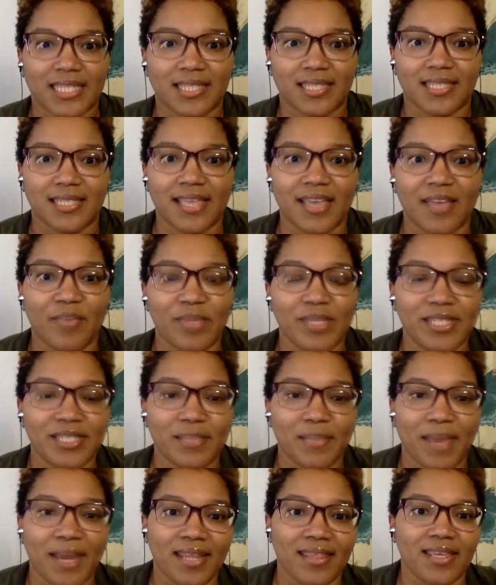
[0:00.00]
to have been
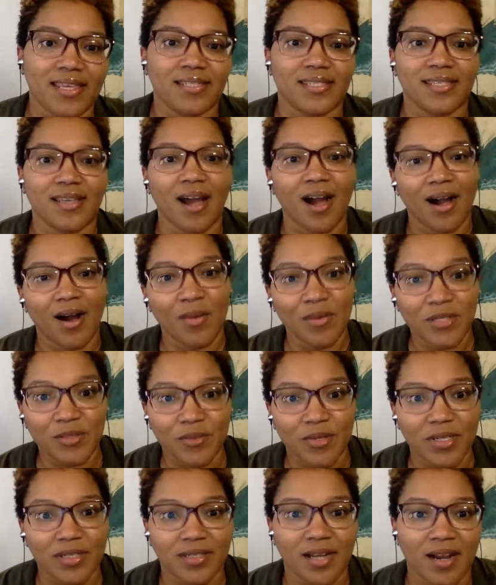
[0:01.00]
somebody that's always
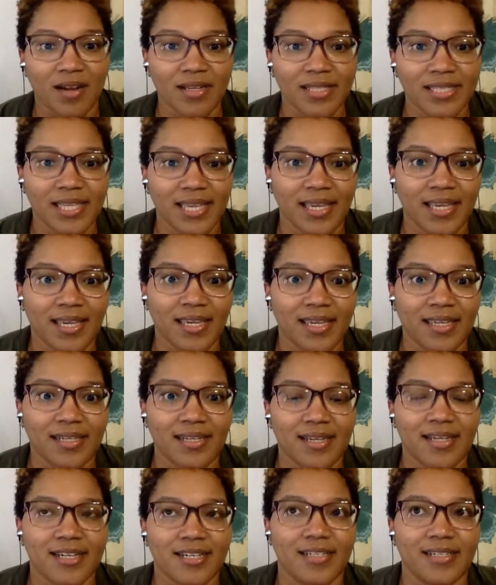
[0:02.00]
worked, always had
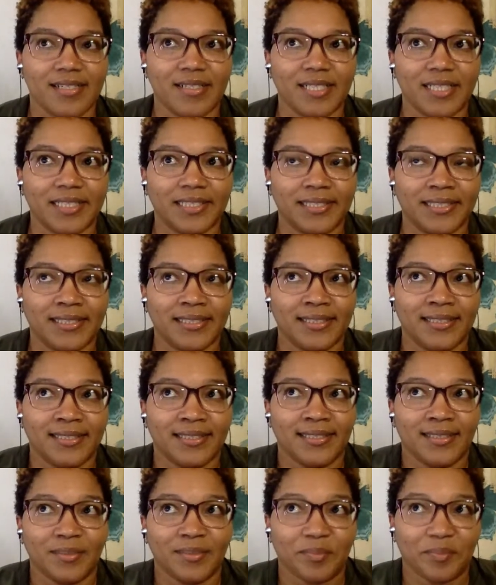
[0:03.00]
a
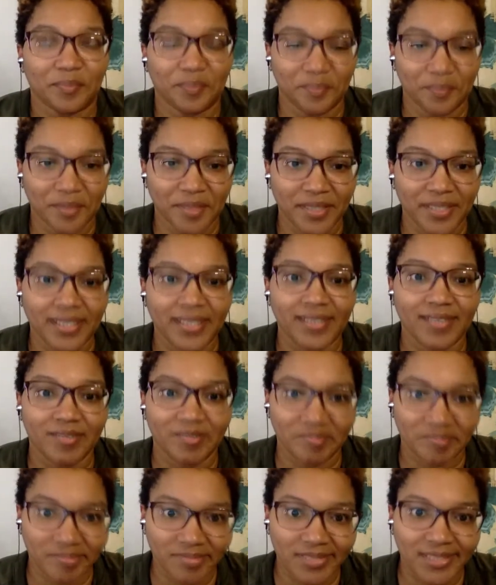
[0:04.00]
pretty
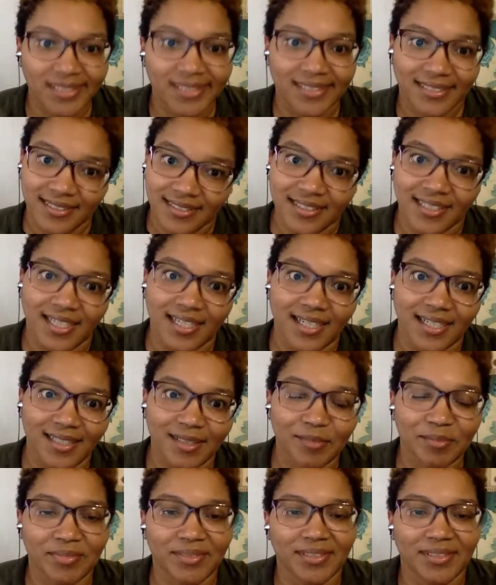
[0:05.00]
decent job,